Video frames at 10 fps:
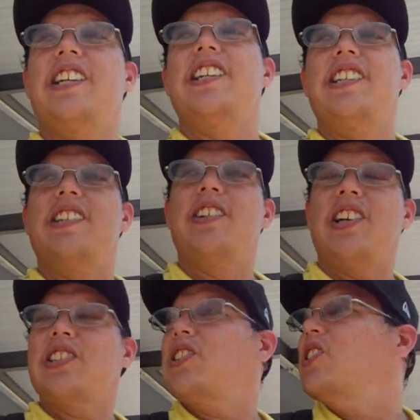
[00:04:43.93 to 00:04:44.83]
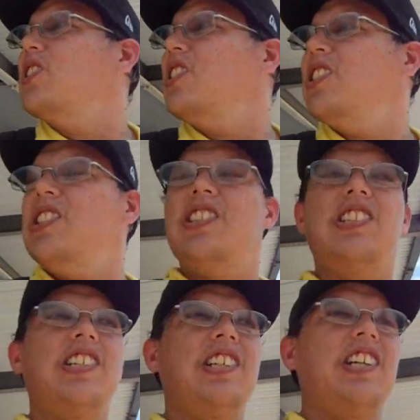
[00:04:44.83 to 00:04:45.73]
in Las Cruces.
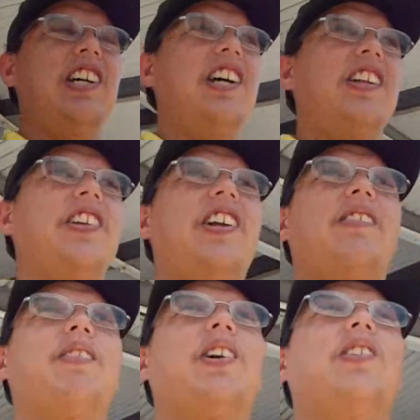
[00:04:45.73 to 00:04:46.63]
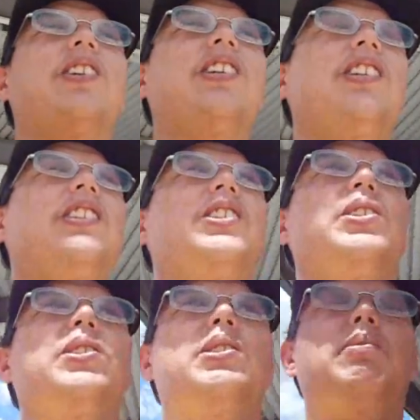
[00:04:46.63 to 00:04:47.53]
And I'm going
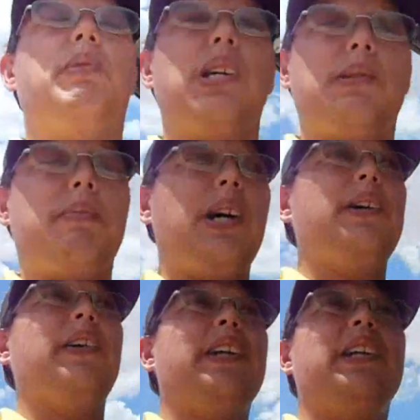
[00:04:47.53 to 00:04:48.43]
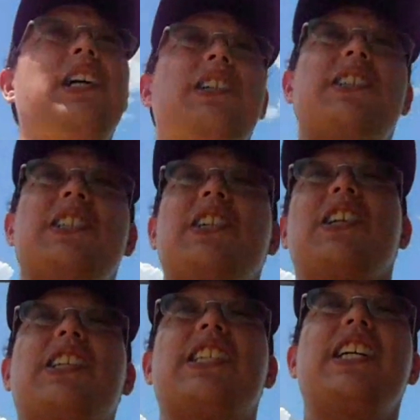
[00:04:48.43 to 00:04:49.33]
to Best Buy right now to do
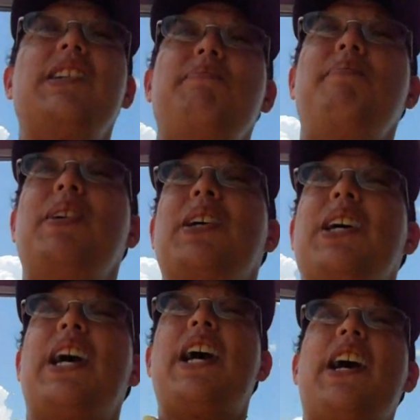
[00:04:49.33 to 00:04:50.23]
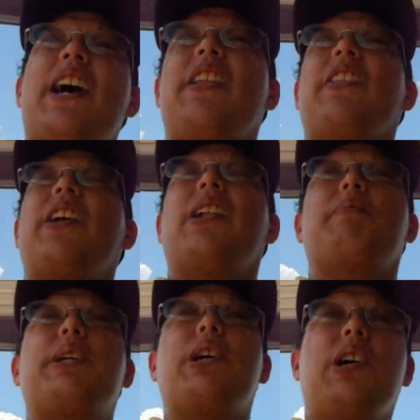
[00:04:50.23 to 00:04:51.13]
the same. And that'll
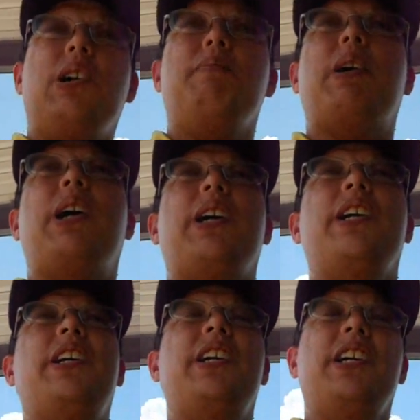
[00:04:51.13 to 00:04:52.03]
be all my